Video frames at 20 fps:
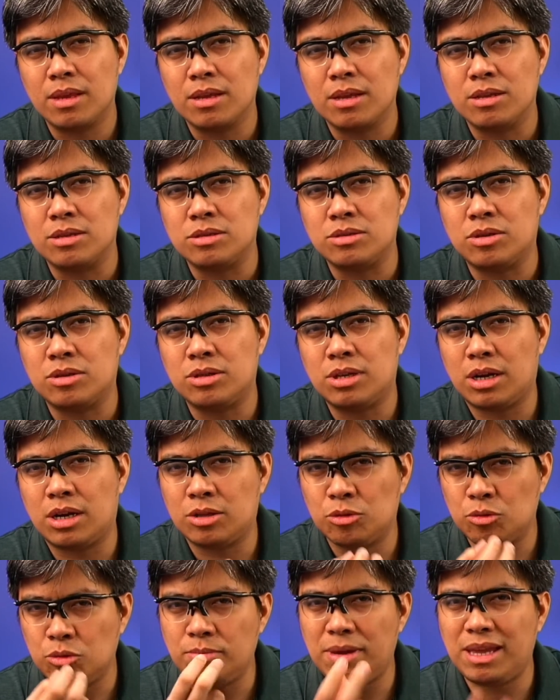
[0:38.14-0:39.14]
So there are
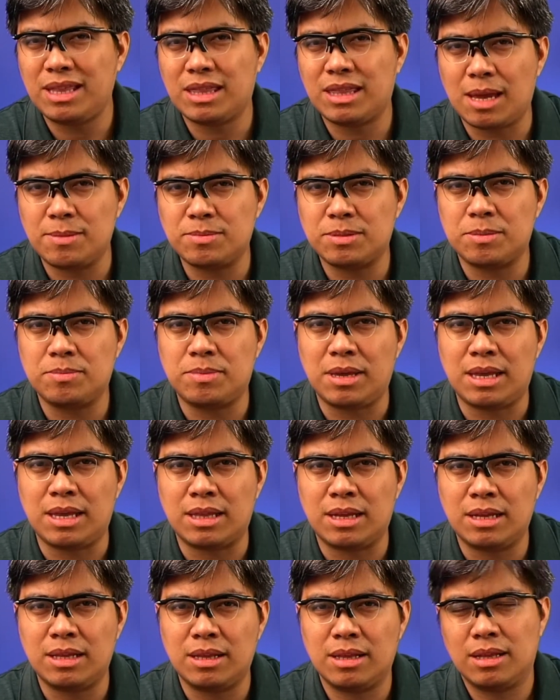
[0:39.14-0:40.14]
two main types of
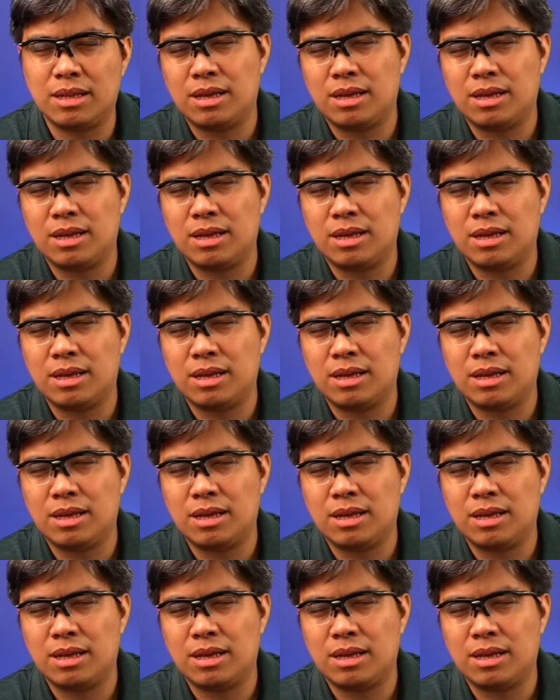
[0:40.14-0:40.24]
data.